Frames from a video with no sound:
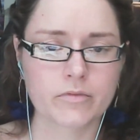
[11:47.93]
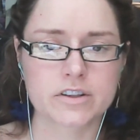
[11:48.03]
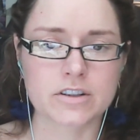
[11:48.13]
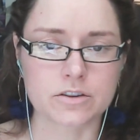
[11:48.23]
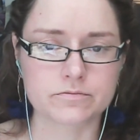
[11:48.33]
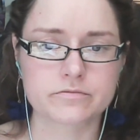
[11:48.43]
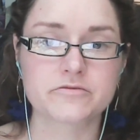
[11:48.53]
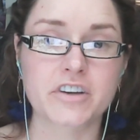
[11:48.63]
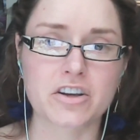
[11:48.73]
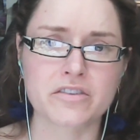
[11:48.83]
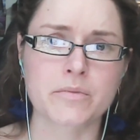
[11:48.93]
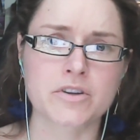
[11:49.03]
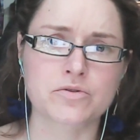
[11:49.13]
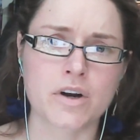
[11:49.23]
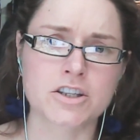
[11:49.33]
So, thank you very
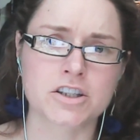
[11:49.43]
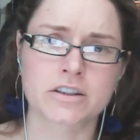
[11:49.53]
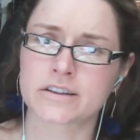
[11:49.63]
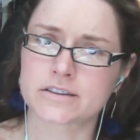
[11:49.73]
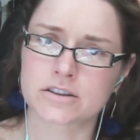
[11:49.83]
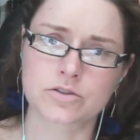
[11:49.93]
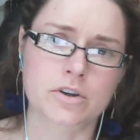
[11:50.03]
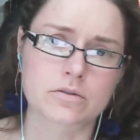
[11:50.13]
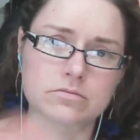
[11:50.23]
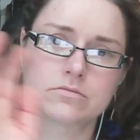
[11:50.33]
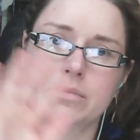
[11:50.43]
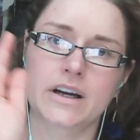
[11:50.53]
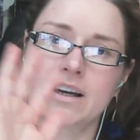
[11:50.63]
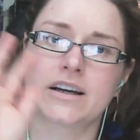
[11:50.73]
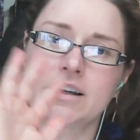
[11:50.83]
much for watching, and I see you tomorrow.
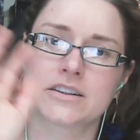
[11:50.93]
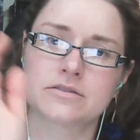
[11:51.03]
Bye!